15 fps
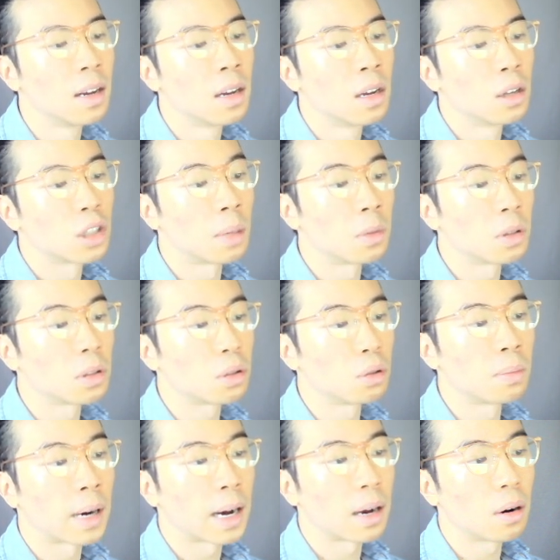So I'm going to
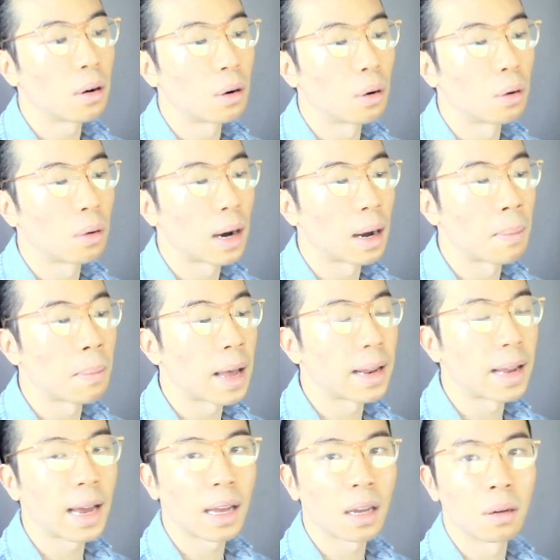do my whole
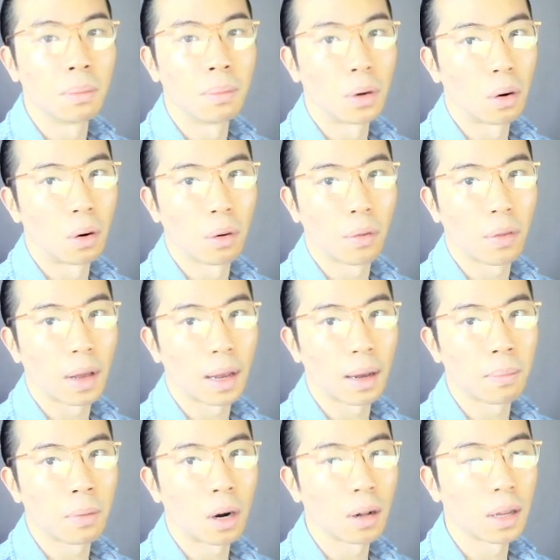Manhattan borough
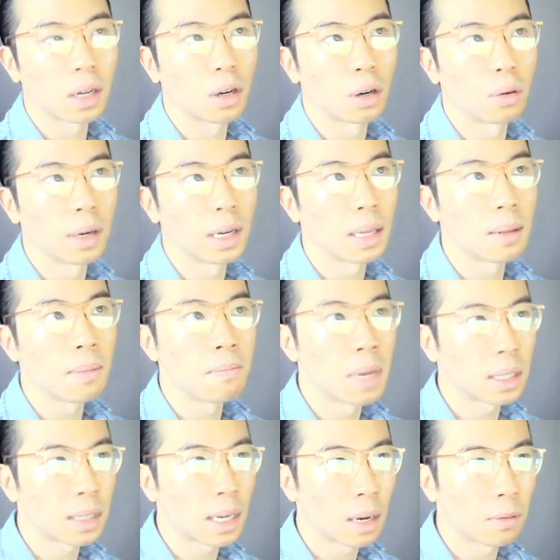thing. Probably go hit
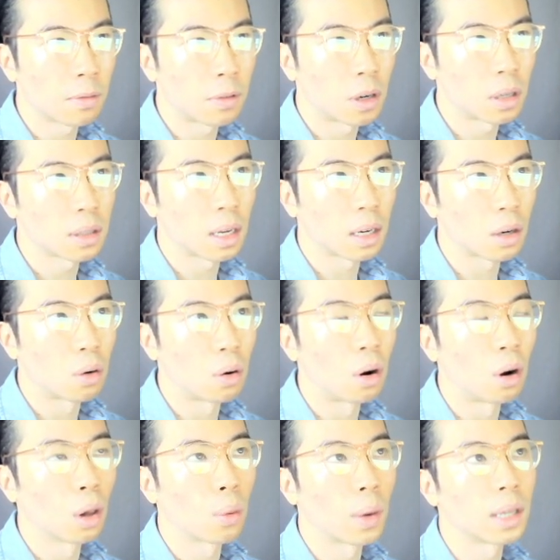Midtown first and go
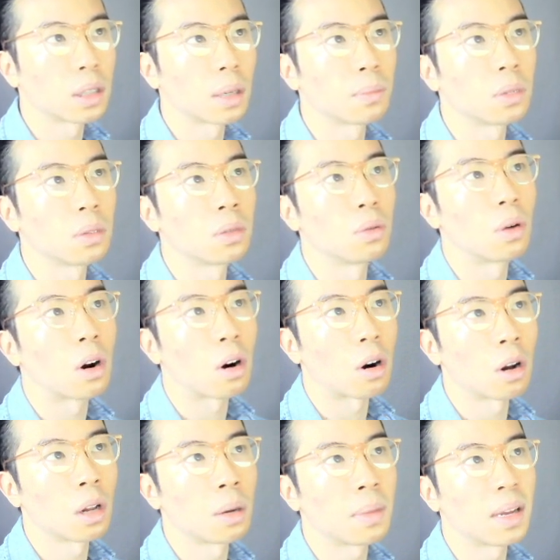all the way to
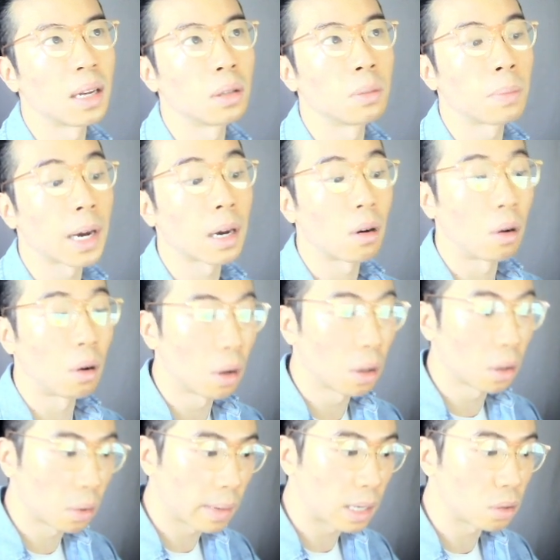Harlem and then bike
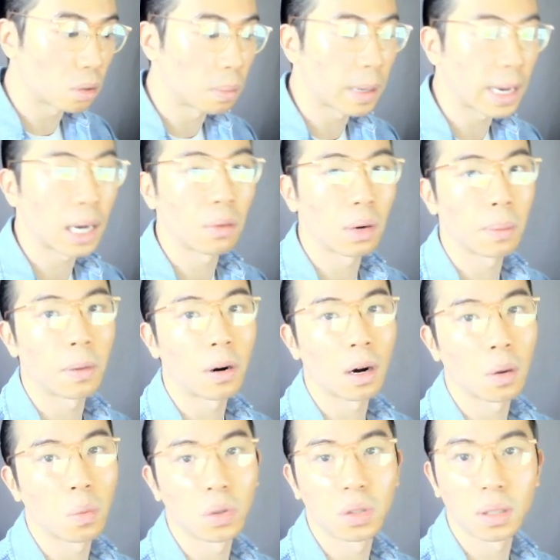all the way to Battery
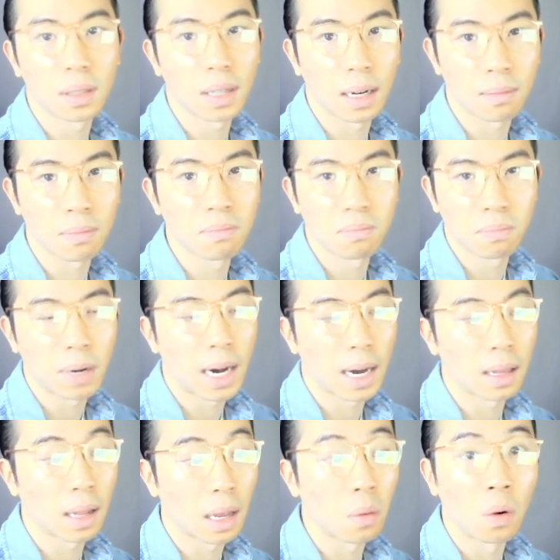Park, which is like
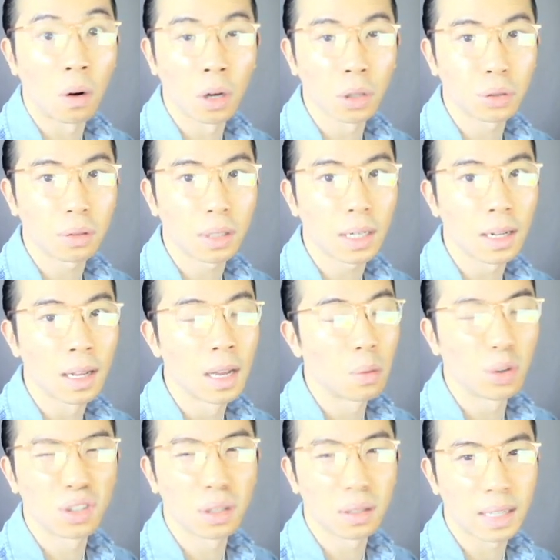by like Wall Street,
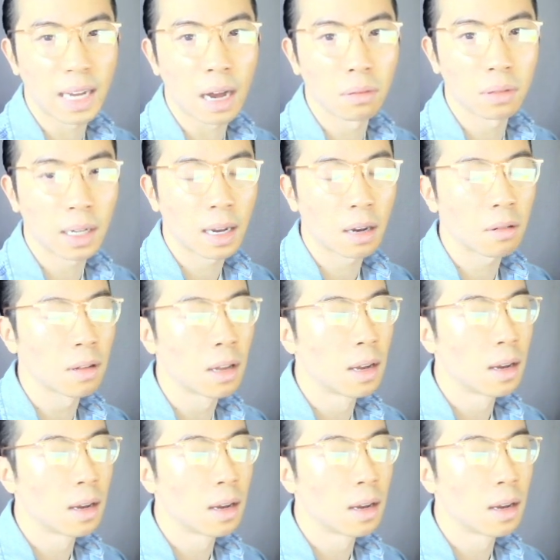which is downtown,